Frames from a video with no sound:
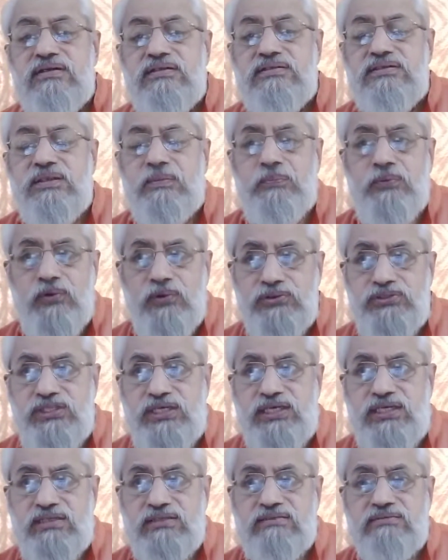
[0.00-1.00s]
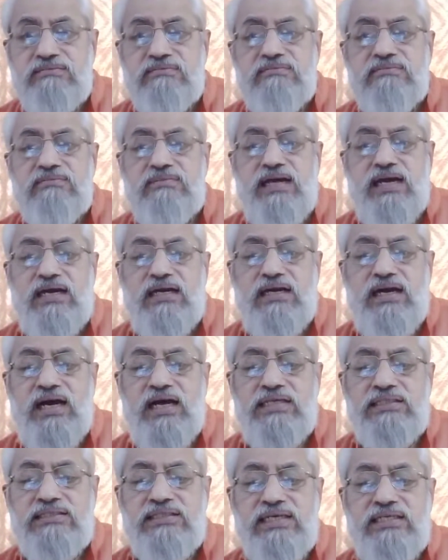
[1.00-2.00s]
Supposing
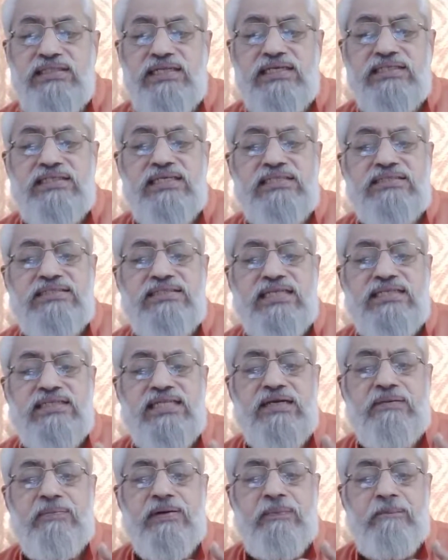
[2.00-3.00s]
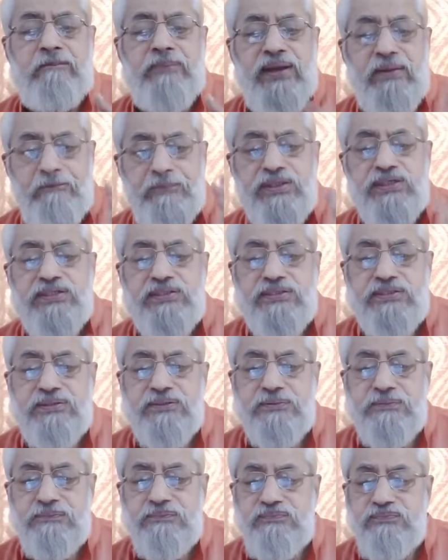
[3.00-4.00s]
I say there is, it's nothing but paper.